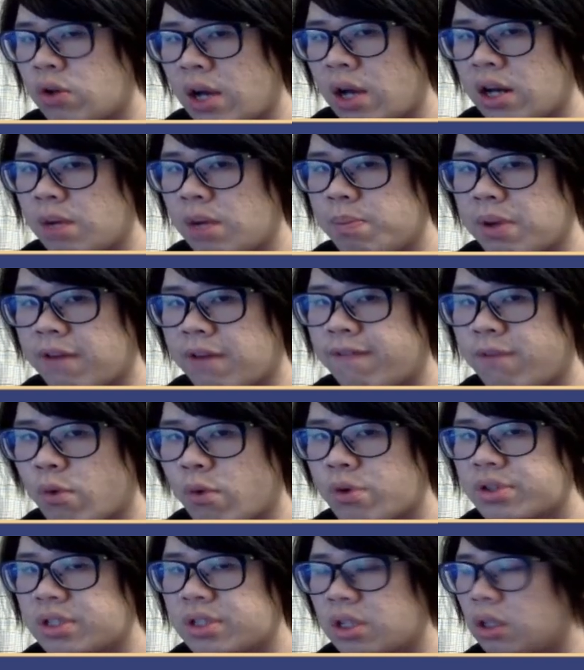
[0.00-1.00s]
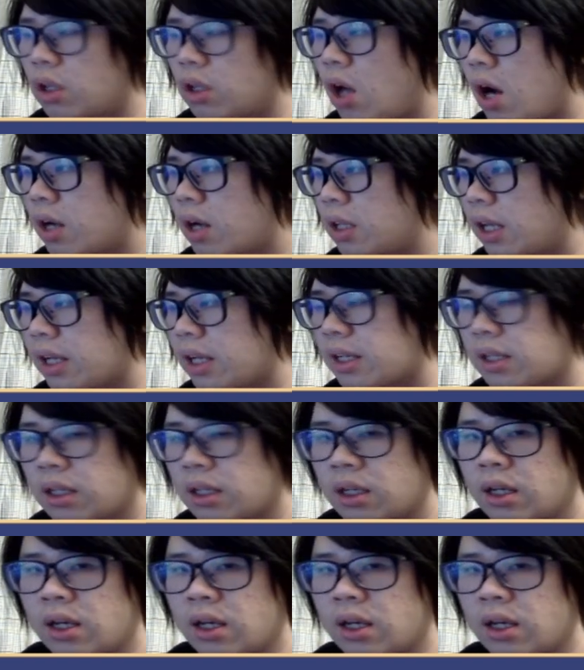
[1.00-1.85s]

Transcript: end up being forced to lock like